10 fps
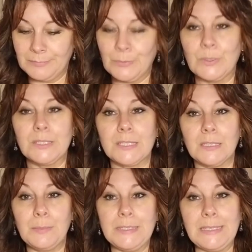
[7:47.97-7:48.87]
what is the
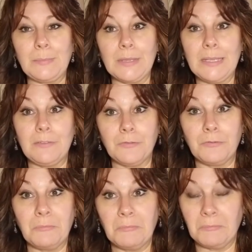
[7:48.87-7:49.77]
limiting belief?
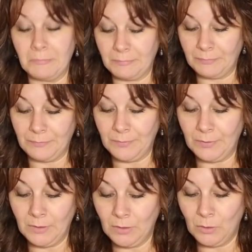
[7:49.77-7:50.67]

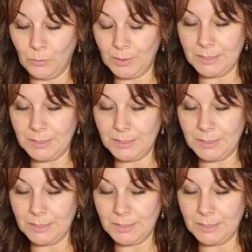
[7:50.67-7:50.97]
What